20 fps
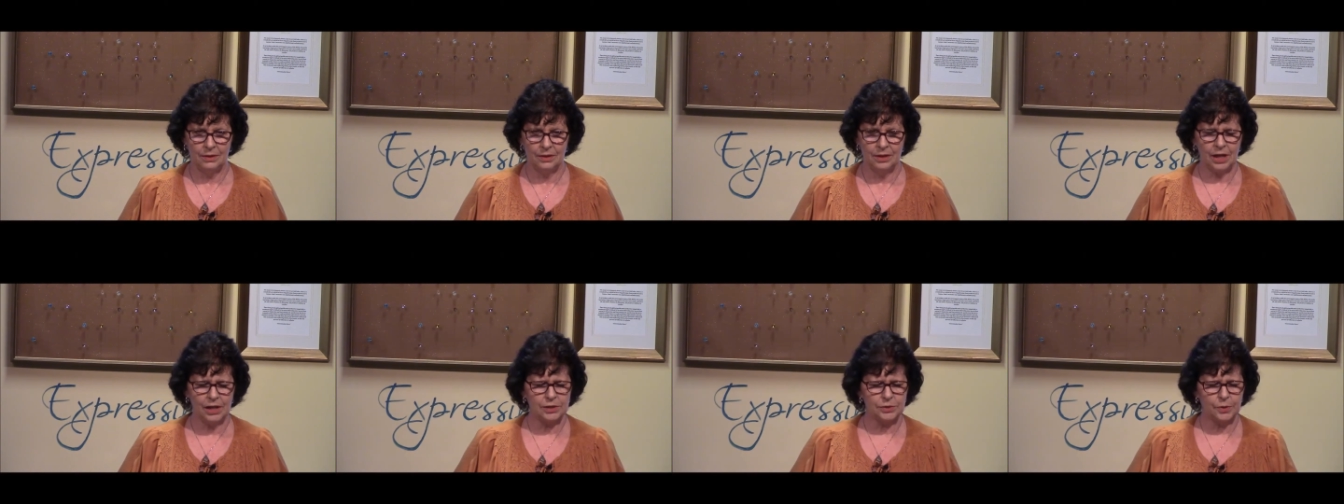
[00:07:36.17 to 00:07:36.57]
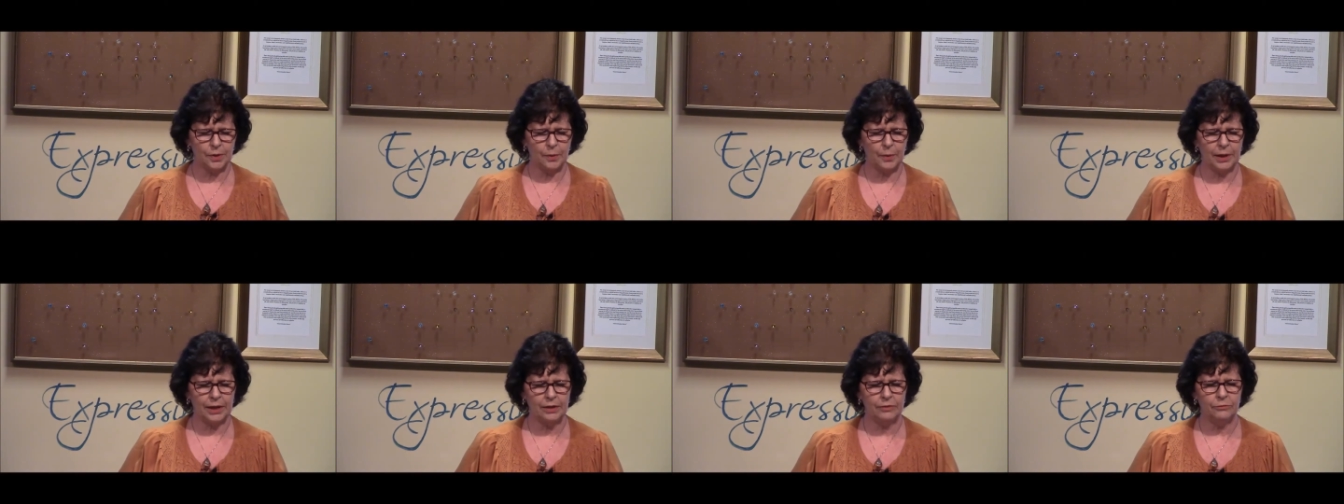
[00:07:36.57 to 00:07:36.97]
That's
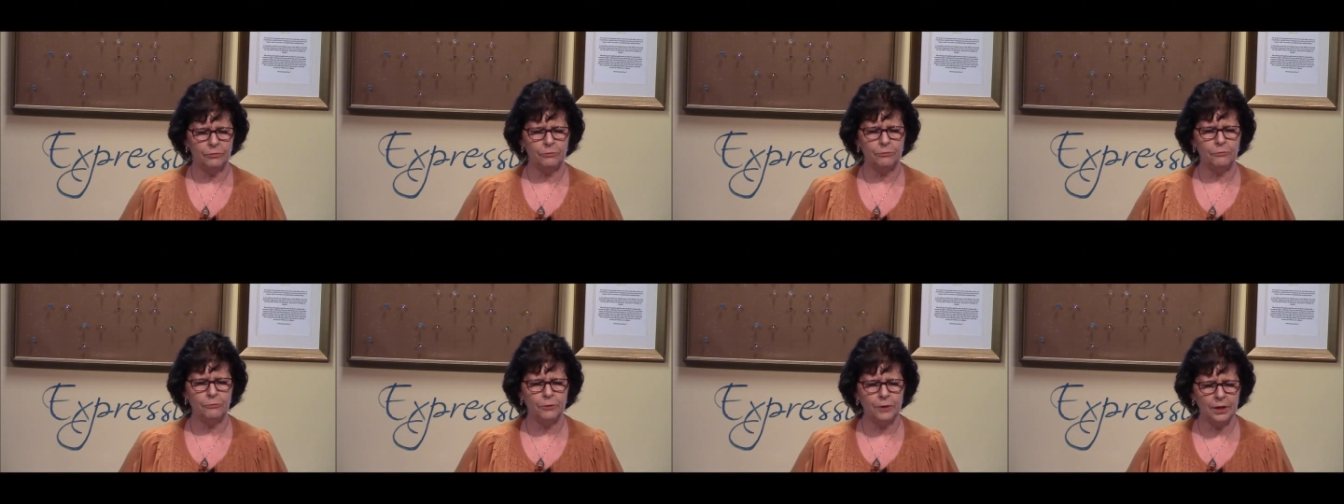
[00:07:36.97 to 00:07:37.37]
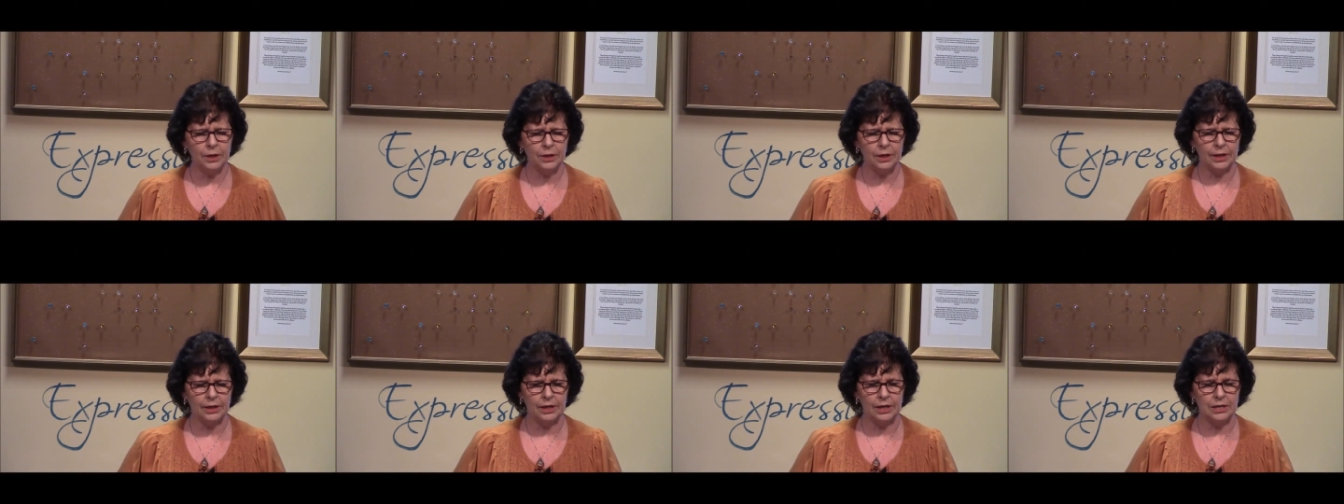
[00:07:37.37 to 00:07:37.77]
where we can
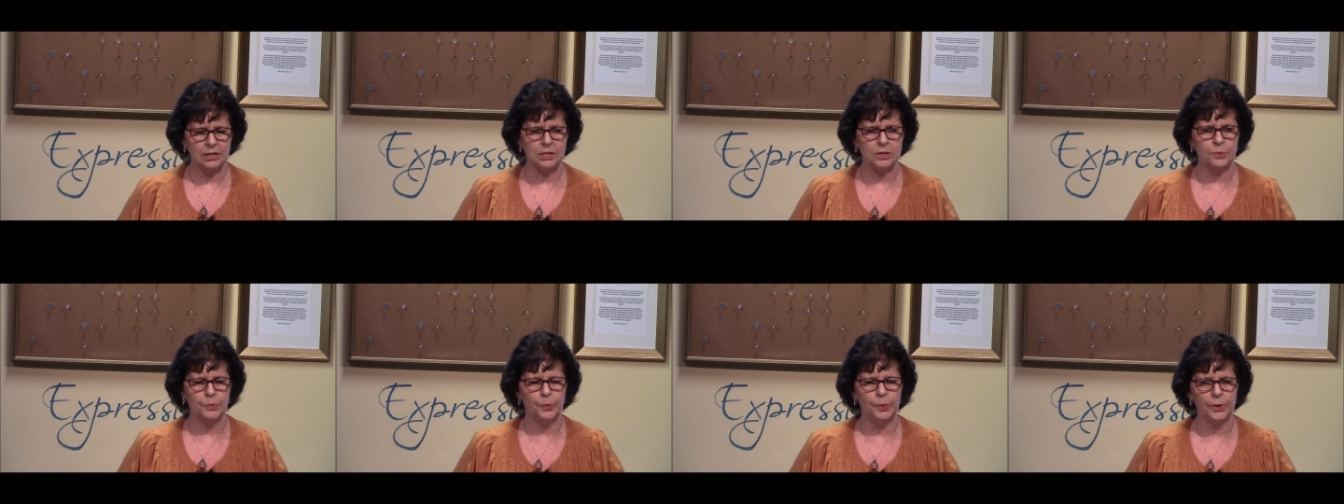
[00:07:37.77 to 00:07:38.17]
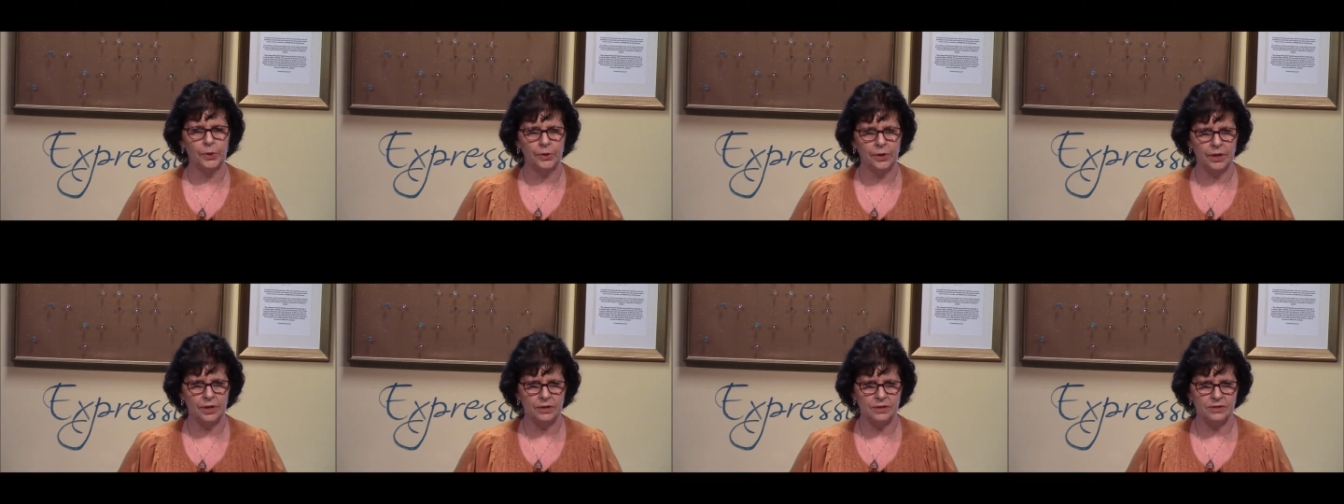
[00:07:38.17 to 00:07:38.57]
feel it,
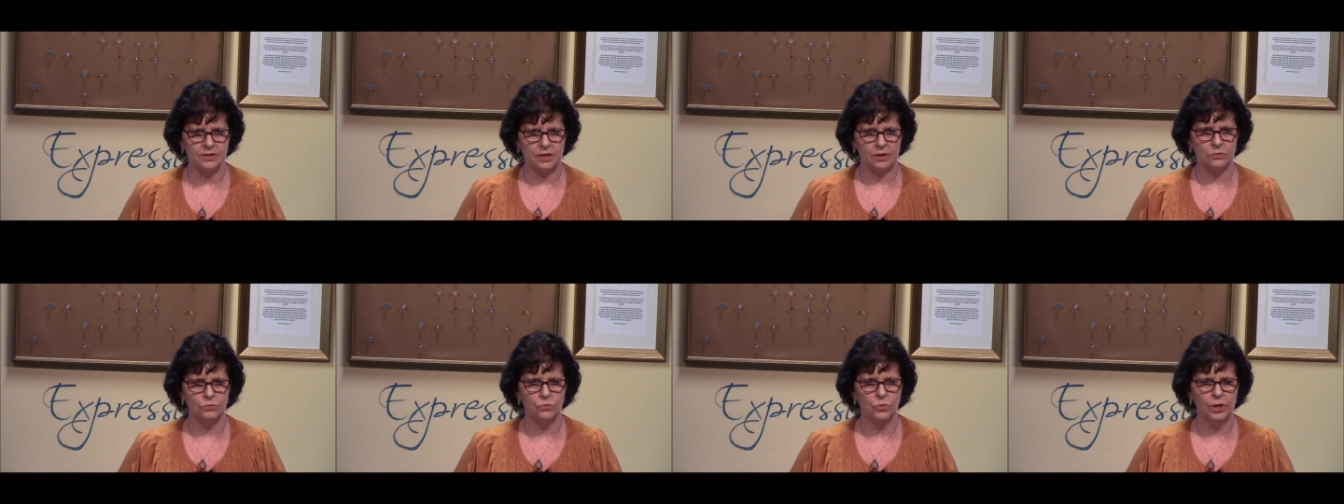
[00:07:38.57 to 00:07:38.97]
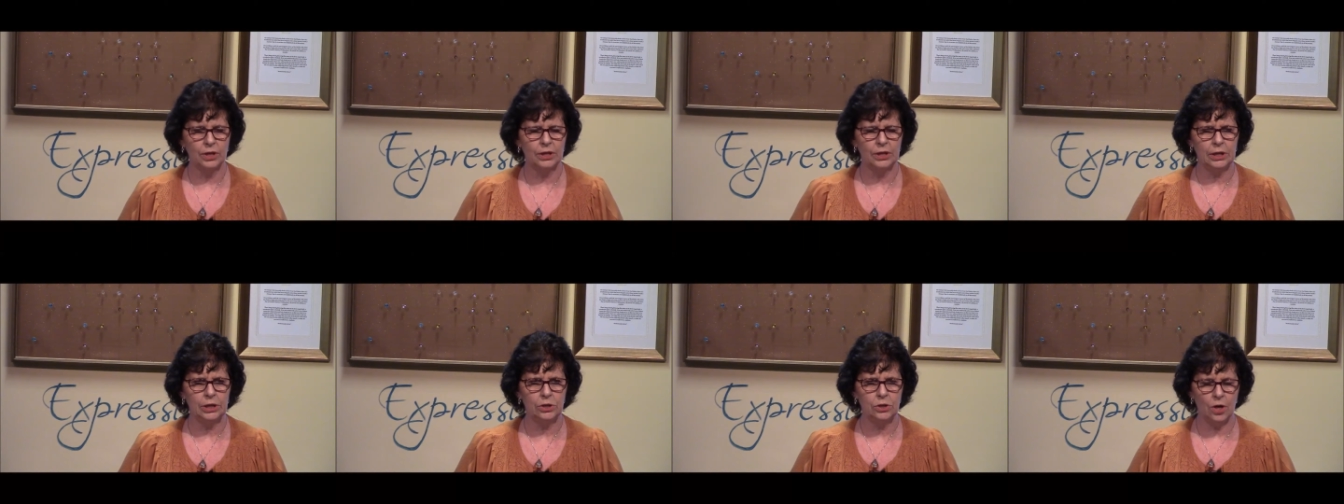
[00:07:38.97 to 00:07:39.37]
experience, and
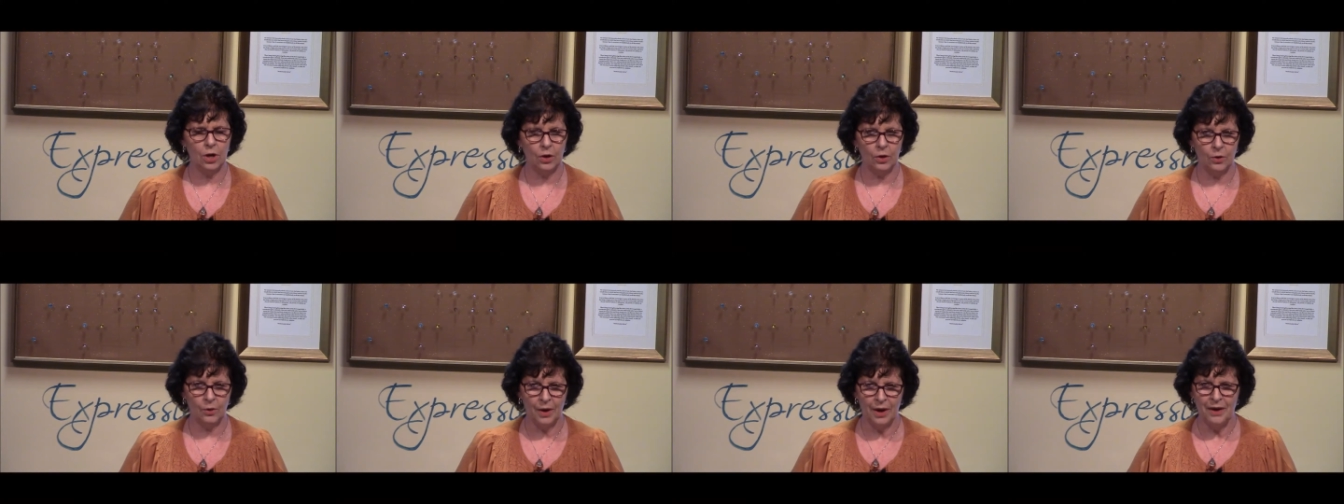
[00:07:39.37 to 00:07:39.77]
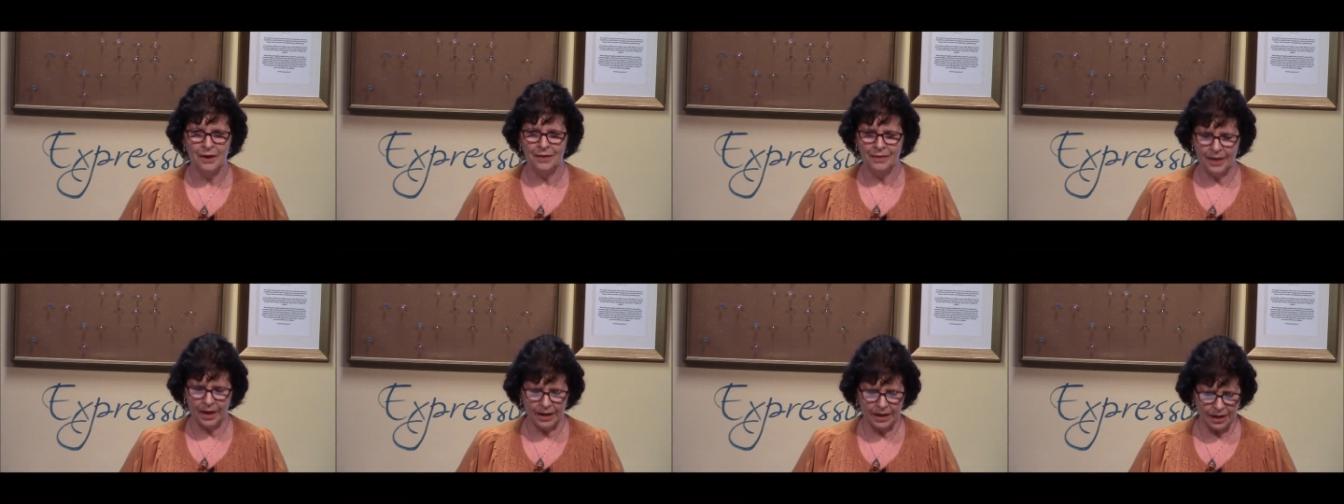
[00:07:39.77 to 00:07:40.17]
really know
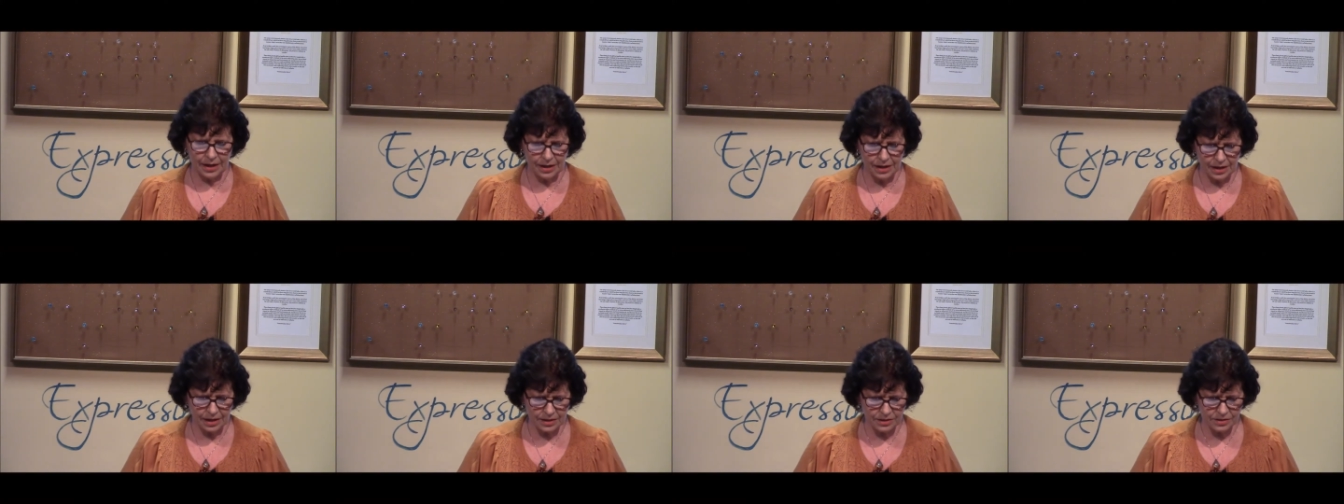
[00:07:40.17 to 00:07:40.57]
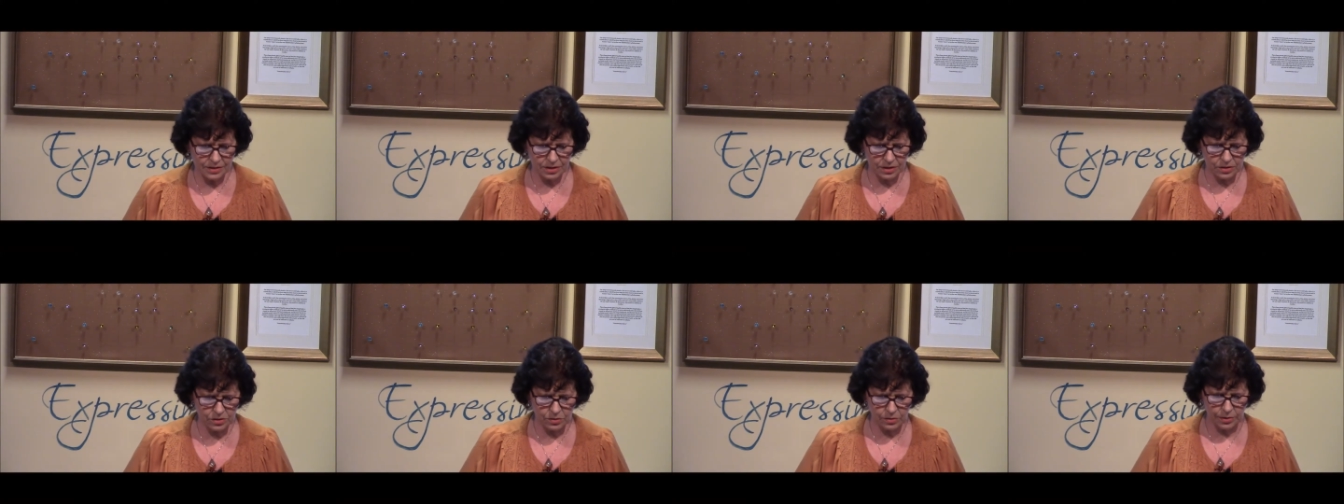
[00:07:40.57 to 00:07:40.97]
that it is
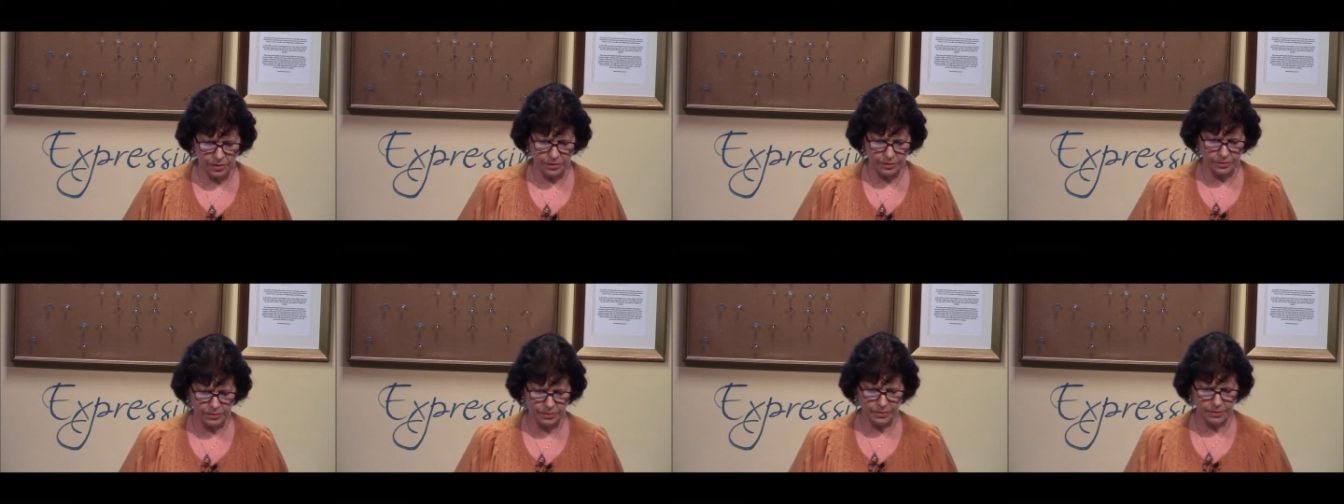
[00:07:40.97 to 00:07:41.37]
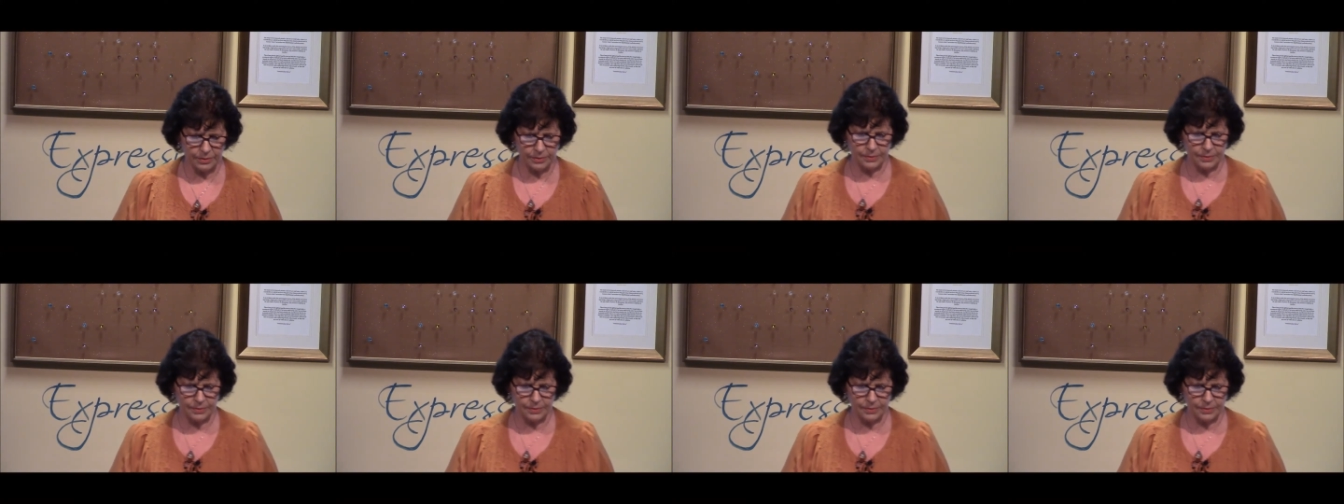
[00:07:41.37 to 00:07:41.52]
the truth.